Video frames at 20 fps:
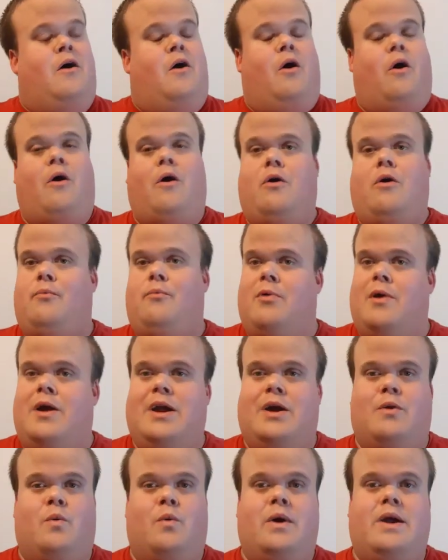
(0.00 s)

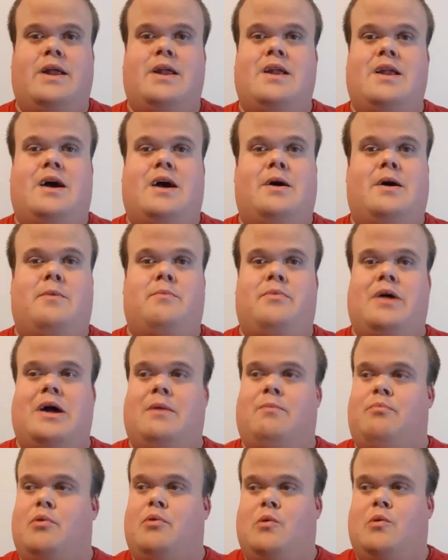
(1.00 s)
Heartbreak when
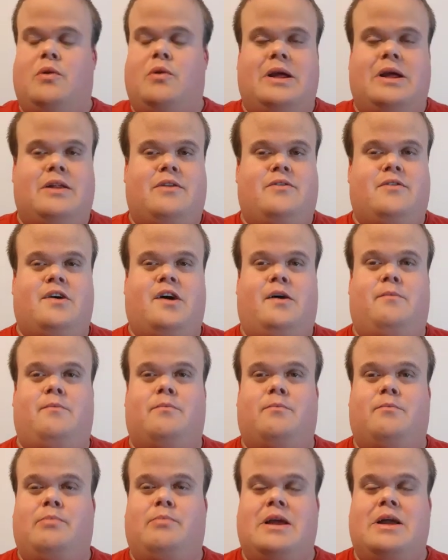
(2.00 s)
that ball hit
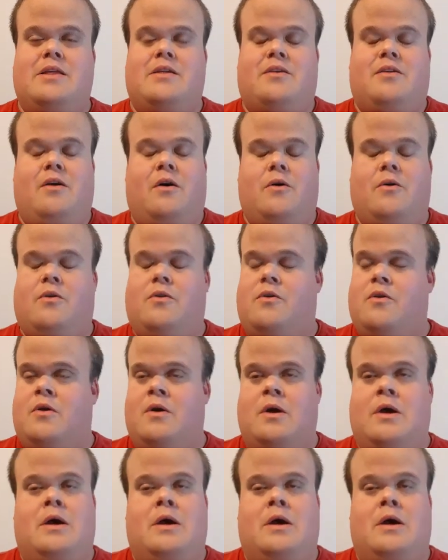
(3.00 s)
Ben Stokes,